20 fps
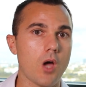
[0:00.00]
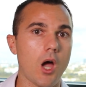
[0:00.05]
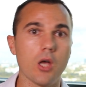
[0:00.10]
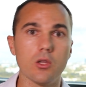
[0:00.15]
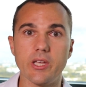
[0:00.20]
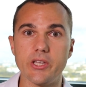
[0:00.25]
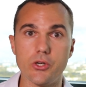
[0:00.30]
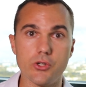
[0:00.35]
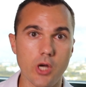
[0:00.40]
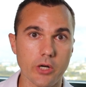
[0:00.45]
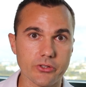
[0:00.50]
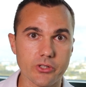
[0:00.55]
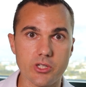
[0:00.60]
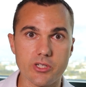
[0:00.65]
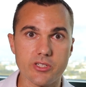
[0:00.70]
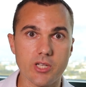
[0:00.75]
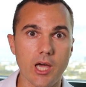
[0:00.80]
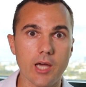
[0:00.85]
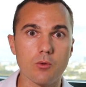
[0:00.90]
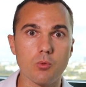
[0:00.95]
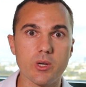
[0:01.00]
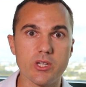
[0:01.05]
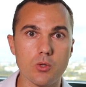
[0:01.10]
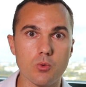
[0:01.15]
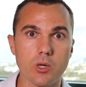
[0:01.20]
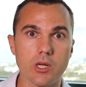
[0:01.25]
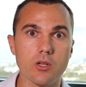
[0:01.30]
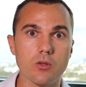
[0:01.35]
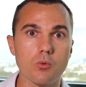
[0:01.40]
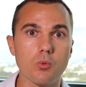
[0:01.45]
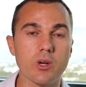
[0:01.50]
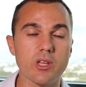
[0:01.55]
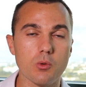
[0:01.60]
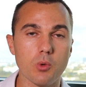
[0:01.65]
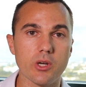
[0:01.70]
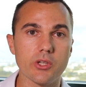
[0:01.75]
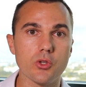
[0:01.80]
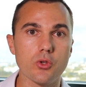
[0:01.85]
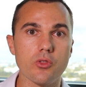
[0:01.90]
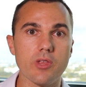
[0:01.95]
I'll let your doctor decide what you want to, what you
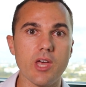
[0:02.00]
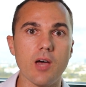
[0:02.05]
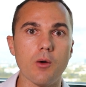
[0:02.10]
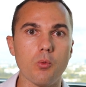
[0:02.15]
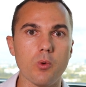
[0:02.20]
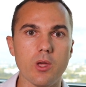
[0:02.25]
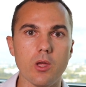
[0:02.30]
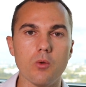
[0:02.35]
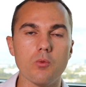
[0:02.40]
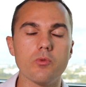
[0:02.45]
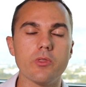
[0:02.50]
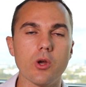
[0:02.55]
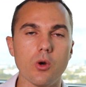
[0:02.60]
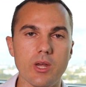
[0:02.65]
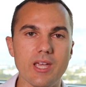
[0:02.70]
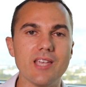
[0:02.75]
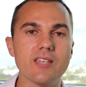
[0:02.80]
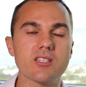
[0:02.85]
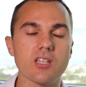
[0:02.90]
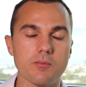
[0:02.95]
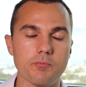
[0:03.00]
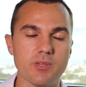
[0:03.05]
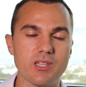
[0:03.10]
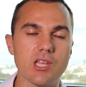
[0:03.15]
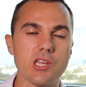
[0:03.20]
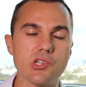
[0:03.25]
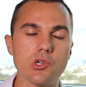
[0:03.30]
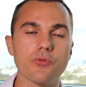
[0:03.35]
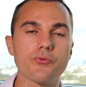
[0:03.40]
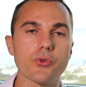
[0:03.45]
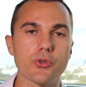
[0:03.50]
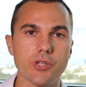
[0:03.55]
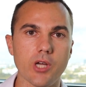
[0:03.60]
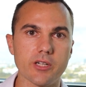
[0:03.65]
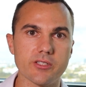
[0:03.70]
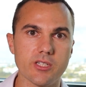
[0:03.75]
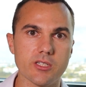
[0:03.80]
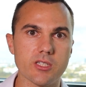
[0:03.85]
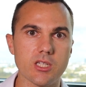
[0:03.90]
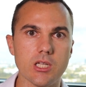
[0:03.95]
want to do that. We, there is a potential for
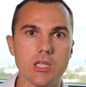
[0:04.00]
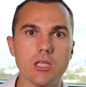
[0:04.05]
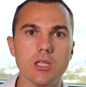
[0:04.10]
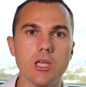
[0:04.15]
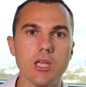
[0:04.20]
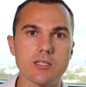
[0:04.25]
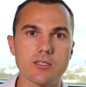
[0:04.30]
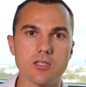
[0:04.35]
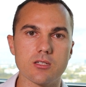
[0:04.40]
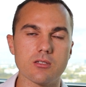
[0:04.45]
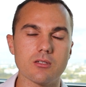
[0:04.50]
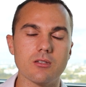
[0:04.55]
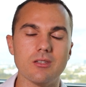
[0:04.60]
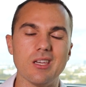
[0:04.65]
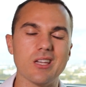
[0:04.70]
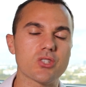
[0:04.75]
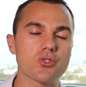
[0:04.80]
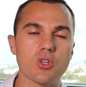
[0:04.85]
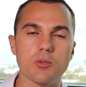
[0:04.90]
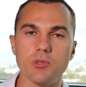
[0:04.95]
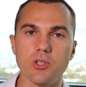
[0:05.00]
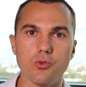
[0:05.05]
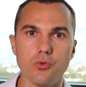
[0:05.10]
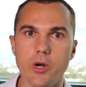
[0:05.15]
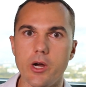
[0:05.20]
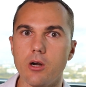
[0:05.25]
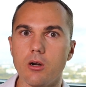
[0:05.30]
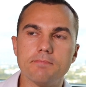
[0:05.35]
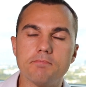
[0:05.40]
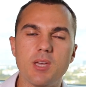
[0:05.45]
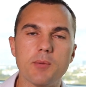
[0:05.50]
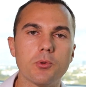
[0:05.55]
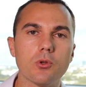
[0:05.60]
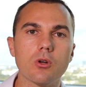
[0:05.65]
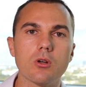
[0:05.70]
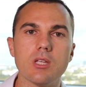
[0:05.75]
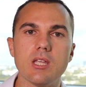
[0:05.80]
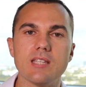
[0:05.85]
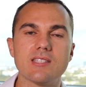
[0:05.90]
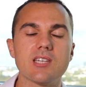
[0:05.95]
toxicity. It's just extremely rare.
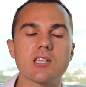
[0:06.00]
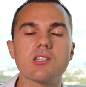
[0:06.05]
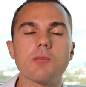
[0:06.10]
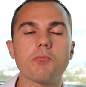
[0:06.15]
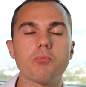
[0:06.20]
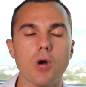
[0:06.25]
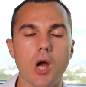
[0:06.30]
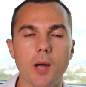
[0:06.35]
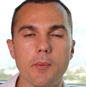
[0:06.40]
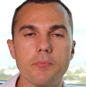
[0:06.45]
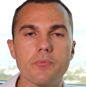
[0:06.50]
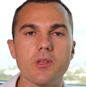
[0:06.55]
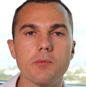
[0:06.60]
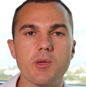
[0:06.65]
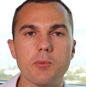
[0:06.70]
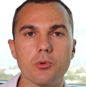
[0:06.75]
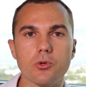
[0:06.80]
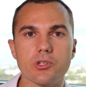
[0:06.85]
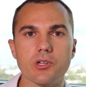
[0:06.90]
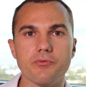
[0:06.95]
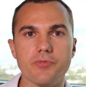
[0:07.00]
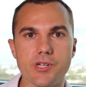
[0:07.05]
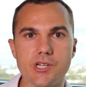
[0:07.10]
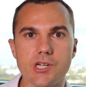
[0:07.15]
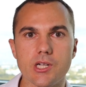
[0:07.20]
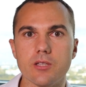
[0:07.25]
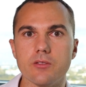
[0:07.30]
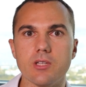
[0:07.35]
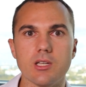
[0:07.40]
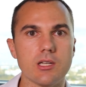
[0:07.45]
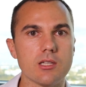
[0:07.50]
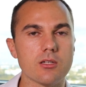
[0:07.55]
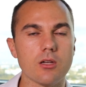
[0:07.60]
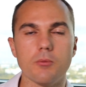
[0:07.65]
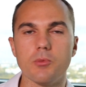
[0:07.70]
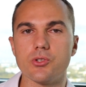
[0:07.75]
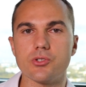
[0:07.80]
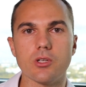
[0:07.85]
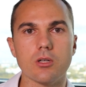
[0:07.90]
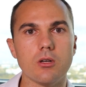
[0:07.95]
People, it's such a problem that people are deficient that it's
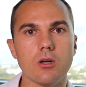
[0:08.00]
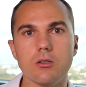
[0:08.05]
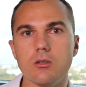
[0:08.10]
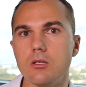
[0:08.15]
almost,